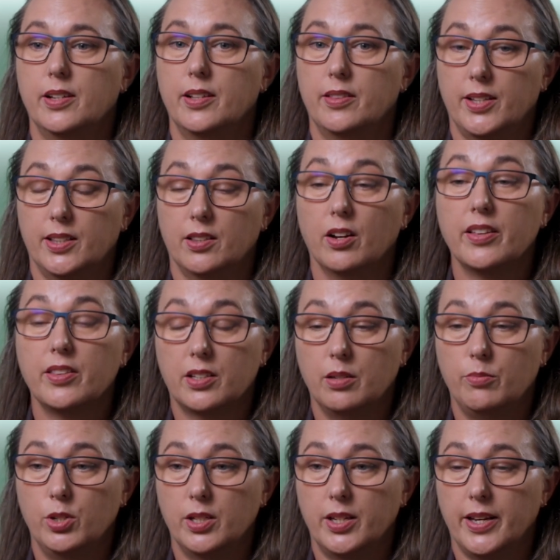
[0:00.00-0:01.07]
They like the
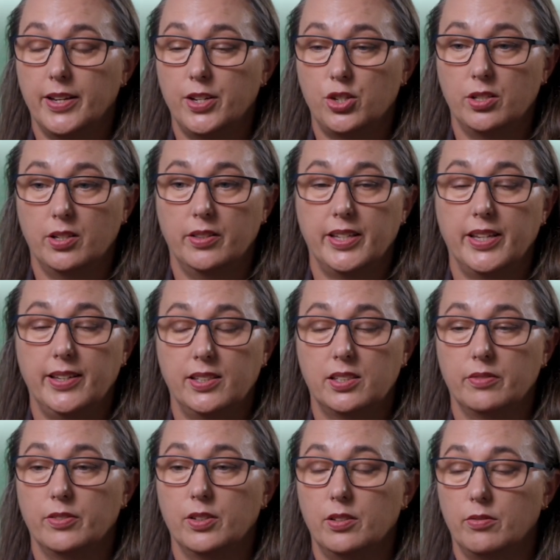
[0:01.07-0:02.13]
communication and the ease
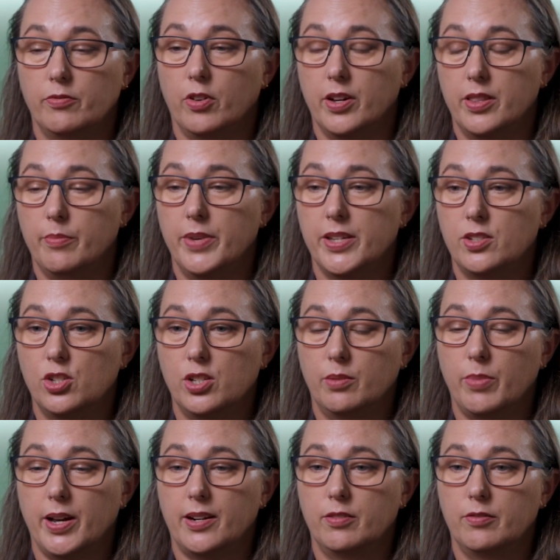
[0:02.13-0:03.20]
of it via the messaging
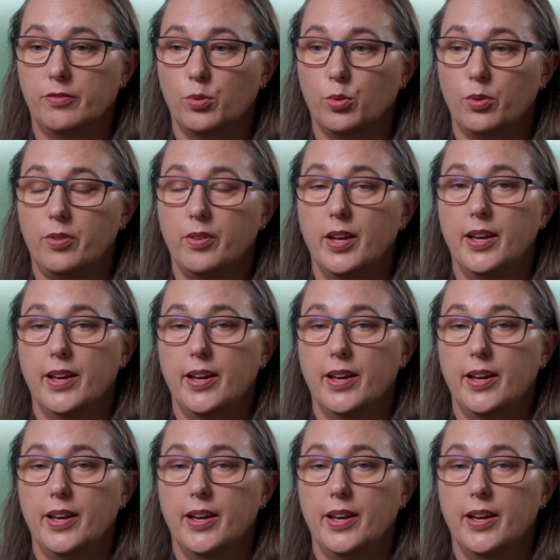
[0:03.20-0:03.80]
back and forth,